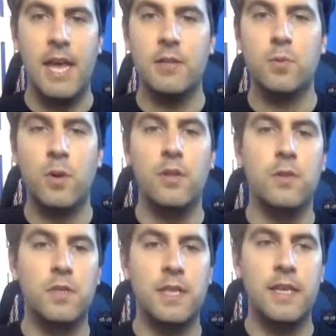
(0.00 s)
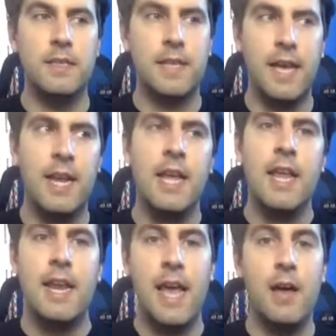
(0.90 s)
And it's one of those things that
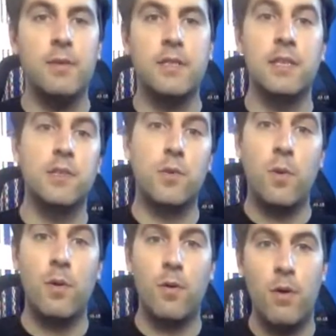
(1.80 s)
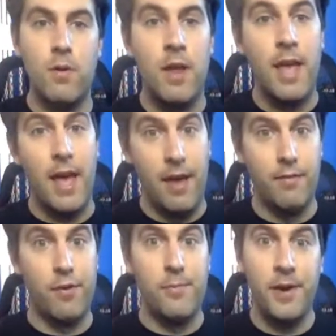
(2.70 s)
now, since quote unquote,
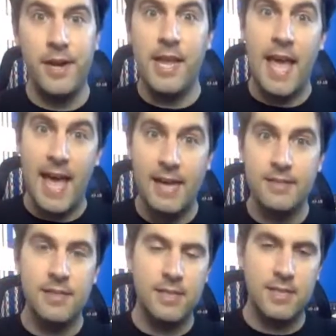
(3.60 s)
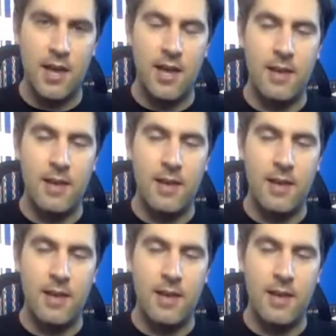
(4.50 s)
everybody has the